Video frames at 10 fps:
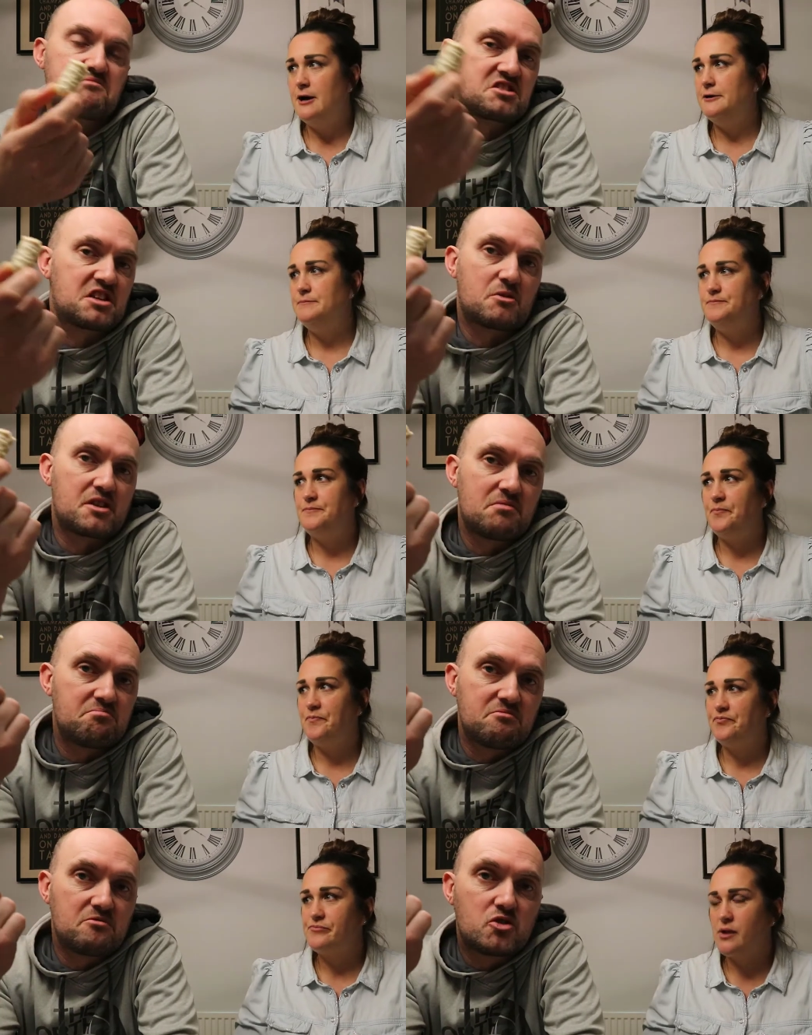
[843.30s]
Speaker 1: Stick with
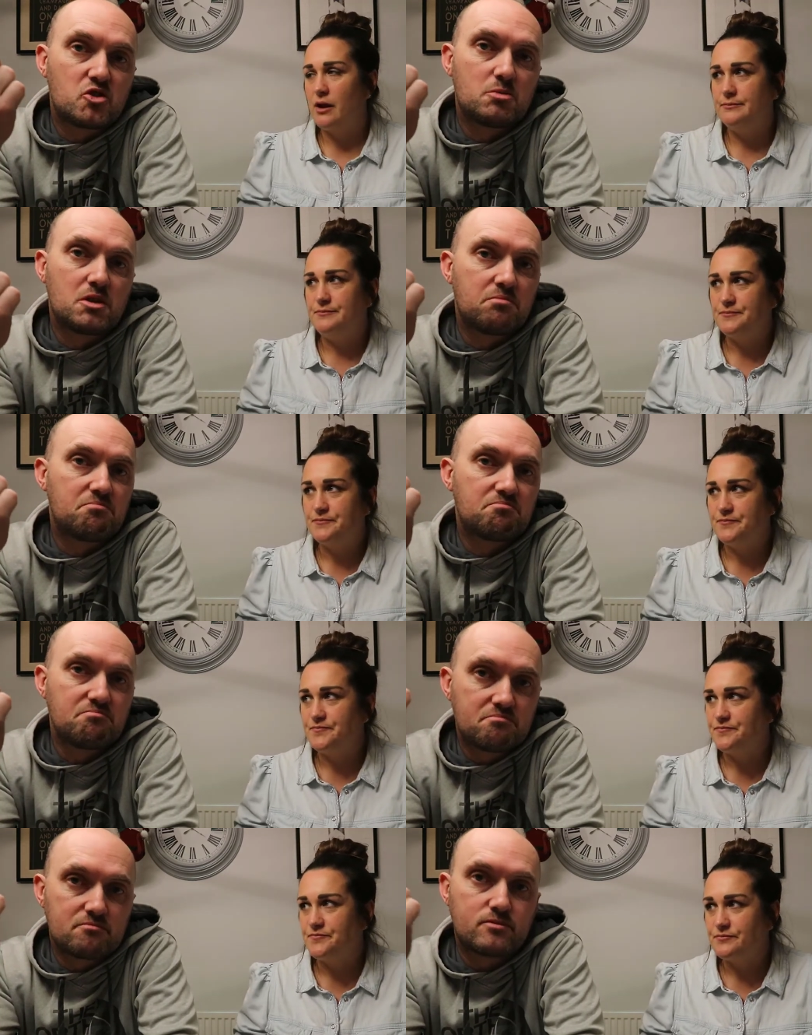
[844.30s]
a normal
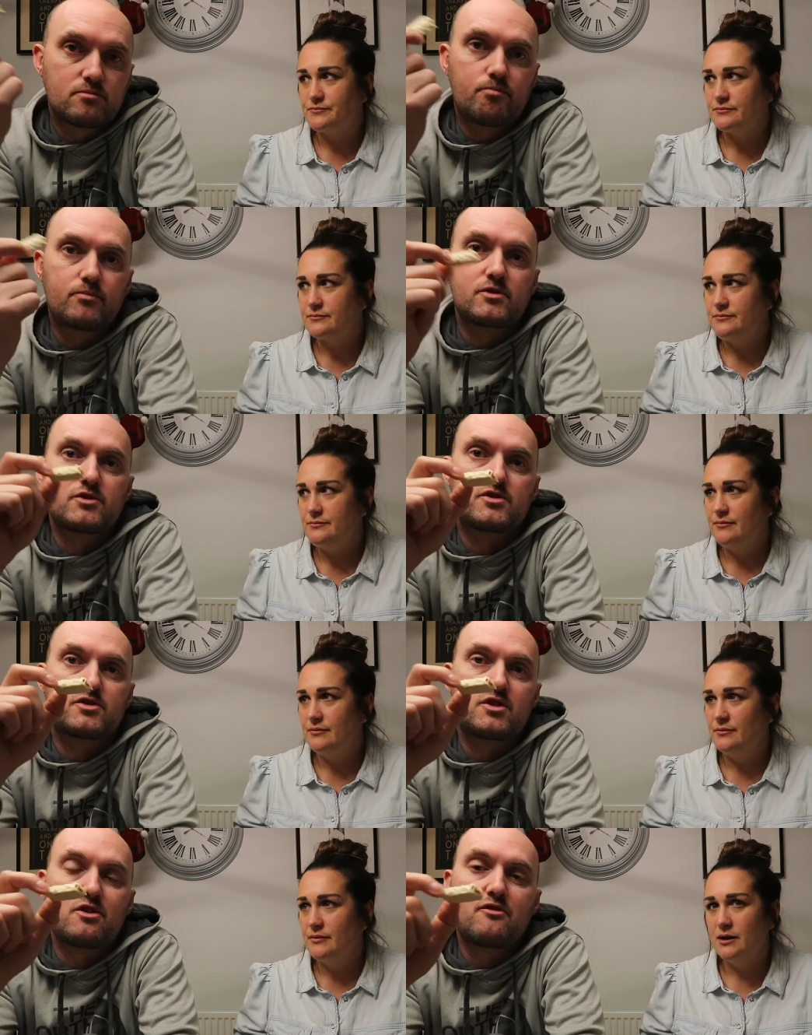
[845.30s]

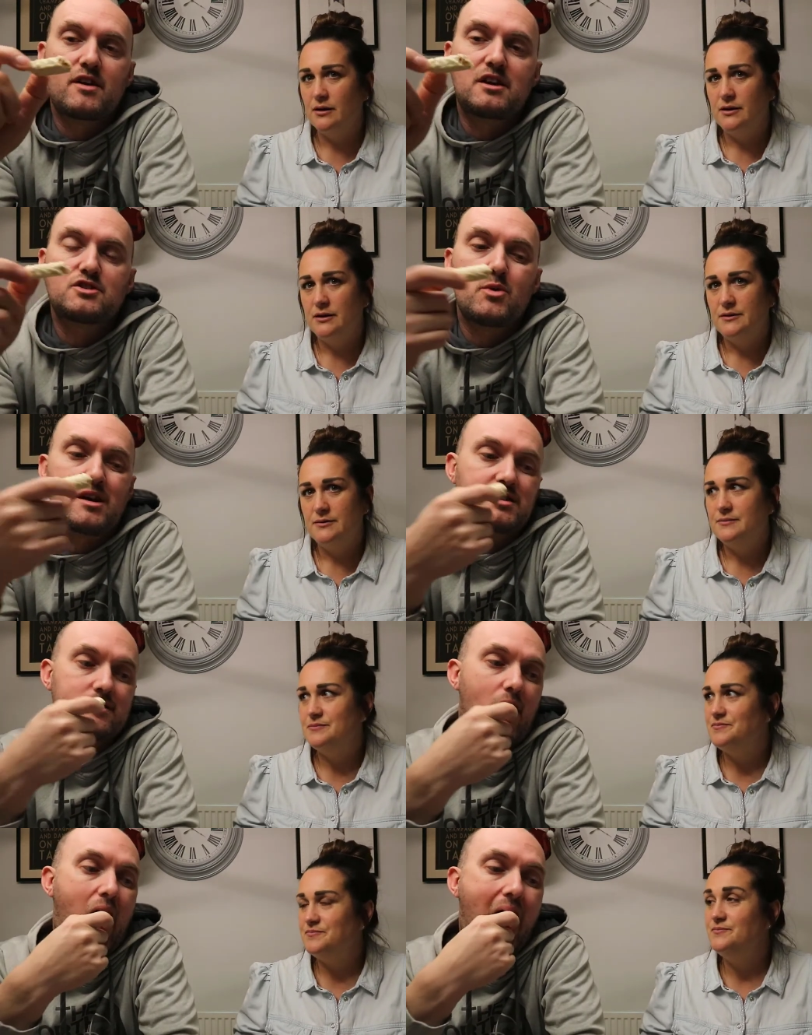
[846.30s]
two finger Twix.
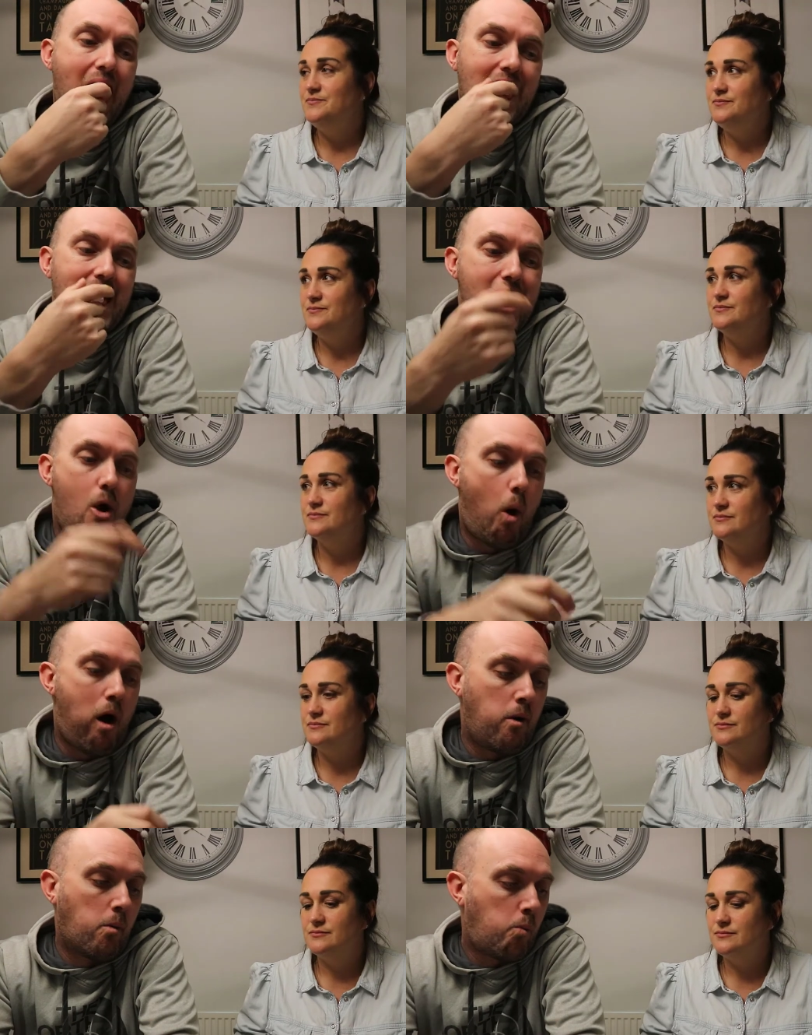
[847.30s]
Speaker 2: Mm.
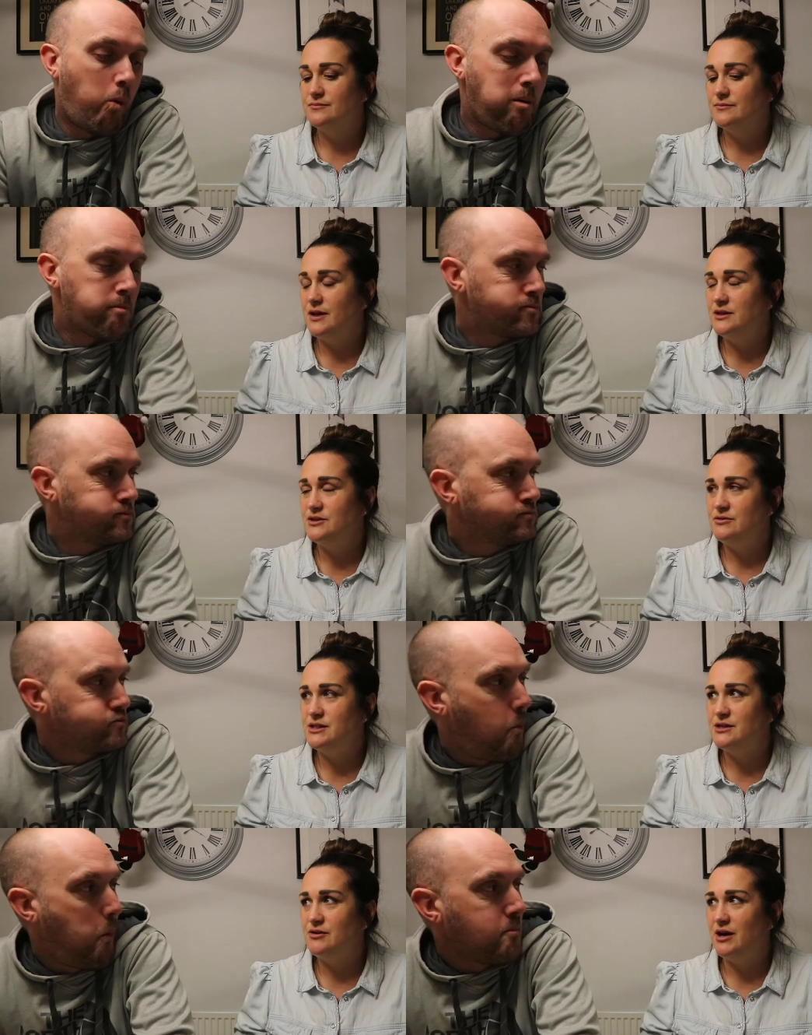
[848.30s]
I don't
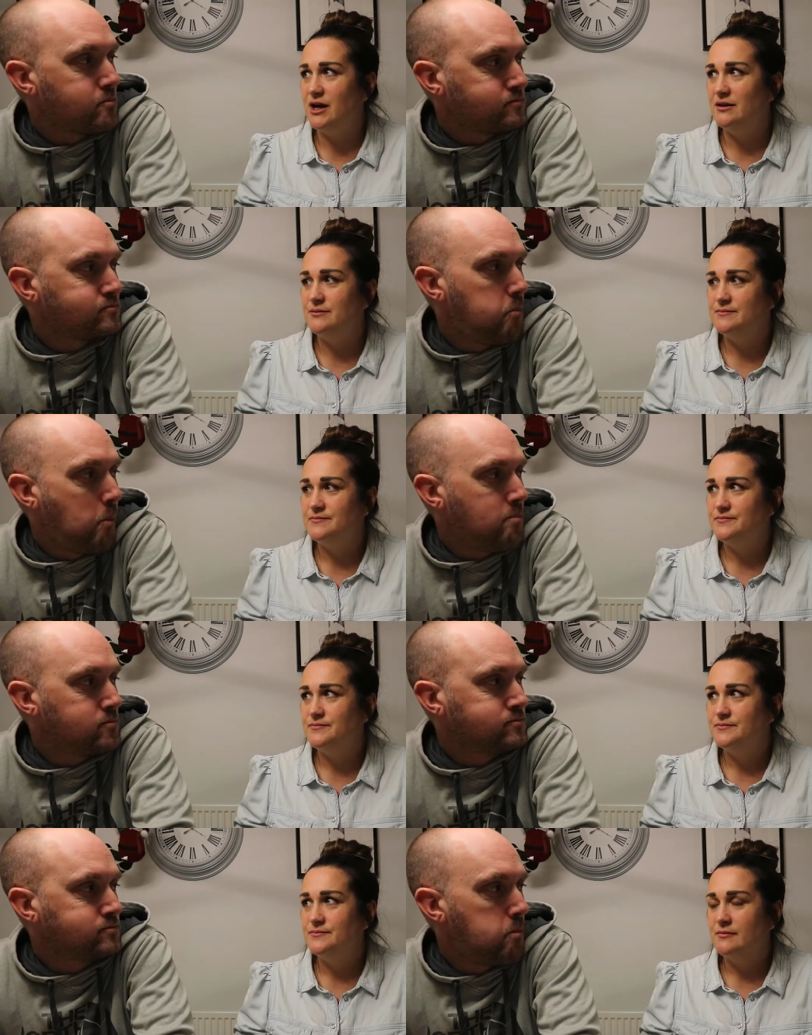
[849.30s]
disagree.
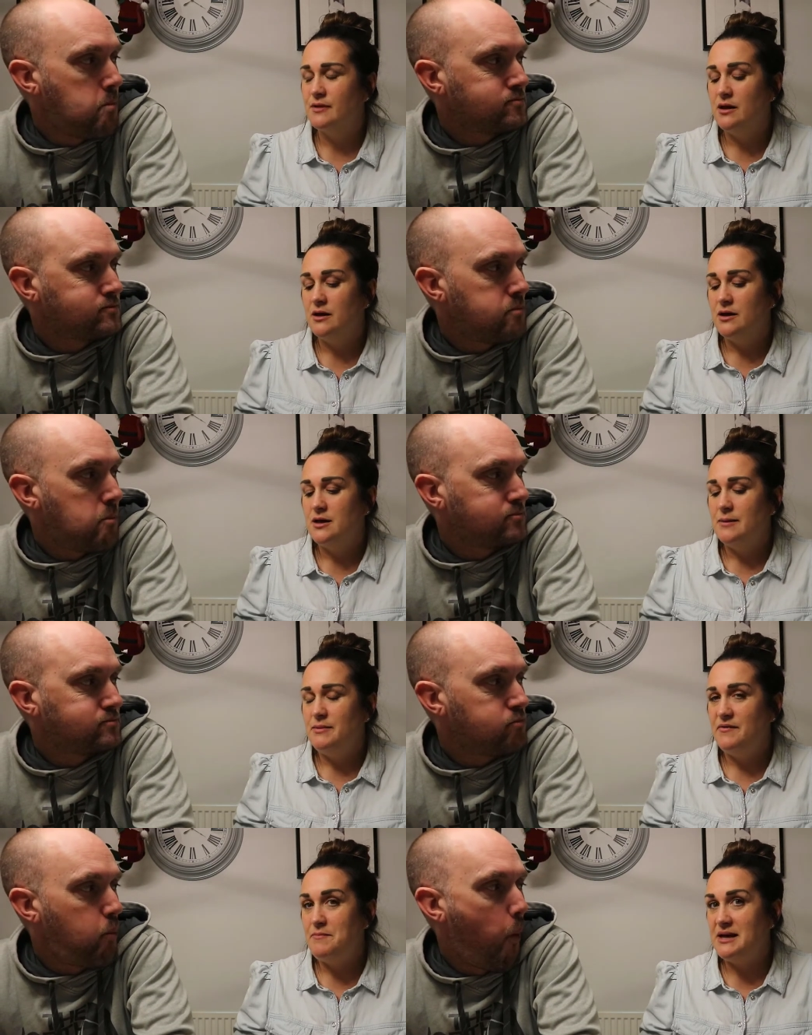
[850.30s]
Mm.
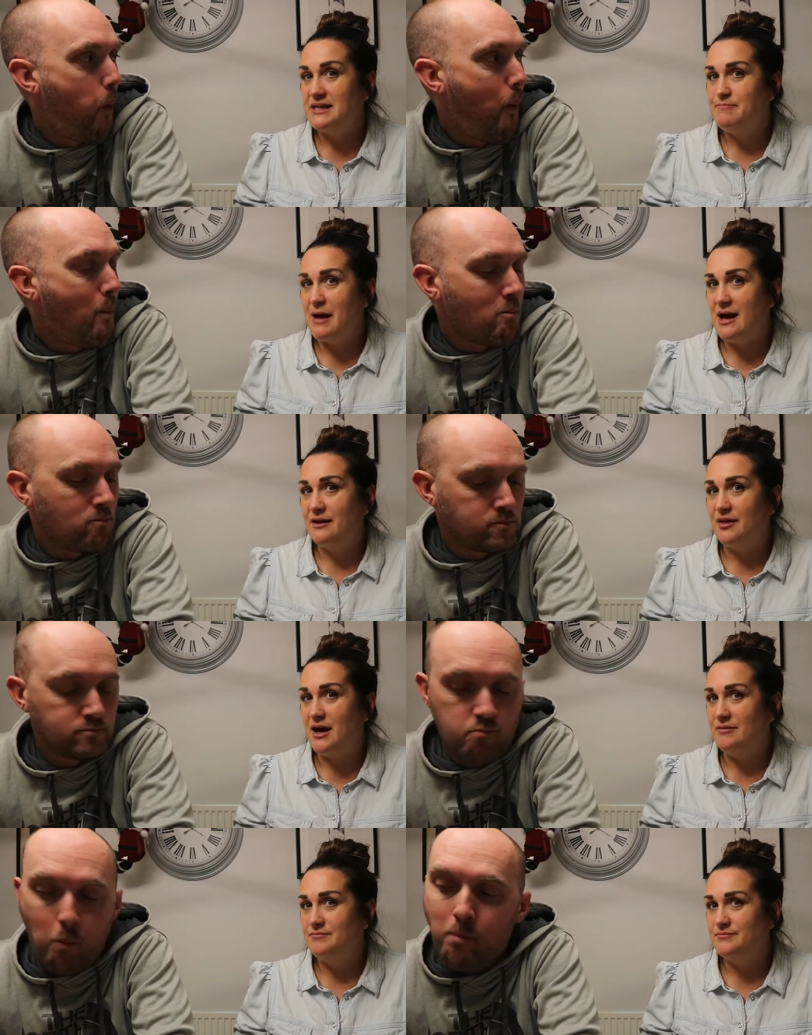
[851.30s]
Bit of a mixed bag
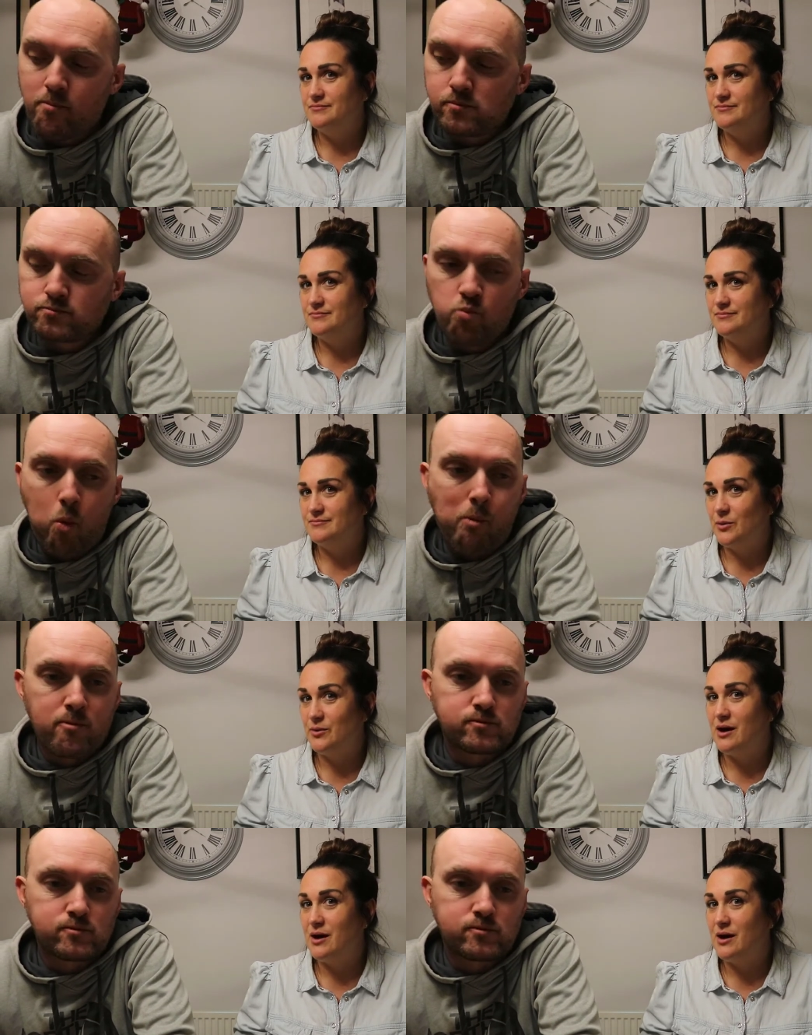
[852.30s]
there but we're